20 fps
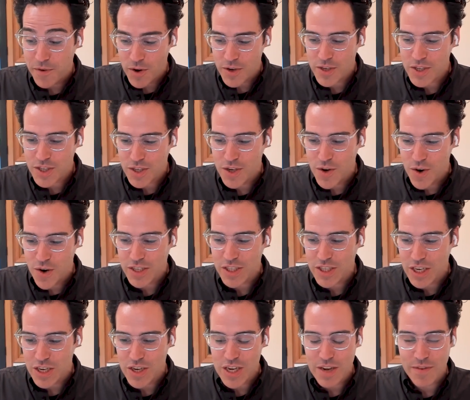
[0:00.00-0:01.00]
First,
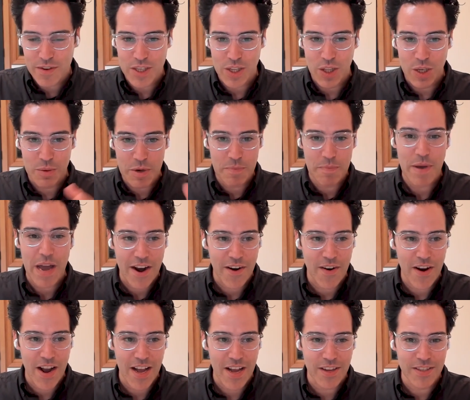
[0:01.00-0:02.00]
Chris, can you give us a little bit of
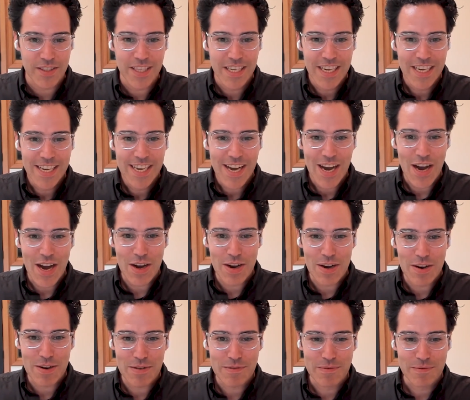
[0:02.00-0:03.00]
background
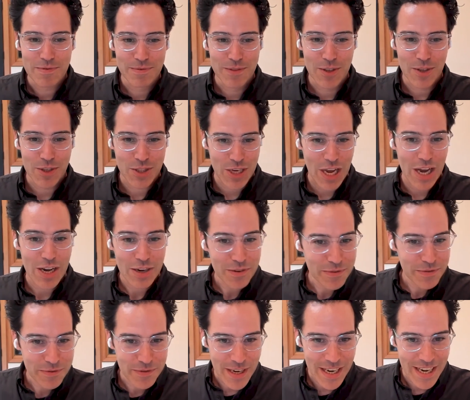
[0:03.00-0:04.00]
of
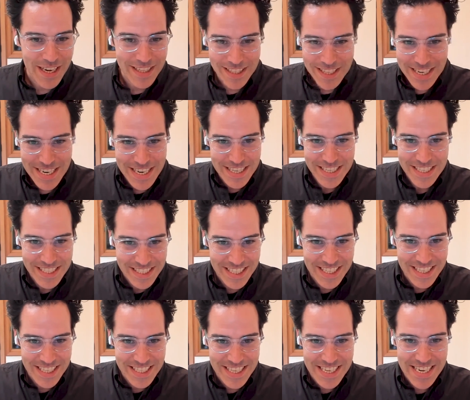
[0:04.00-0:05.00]
yourself
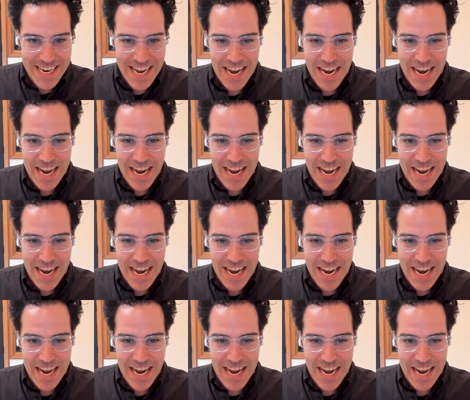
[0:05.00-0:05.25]
leading to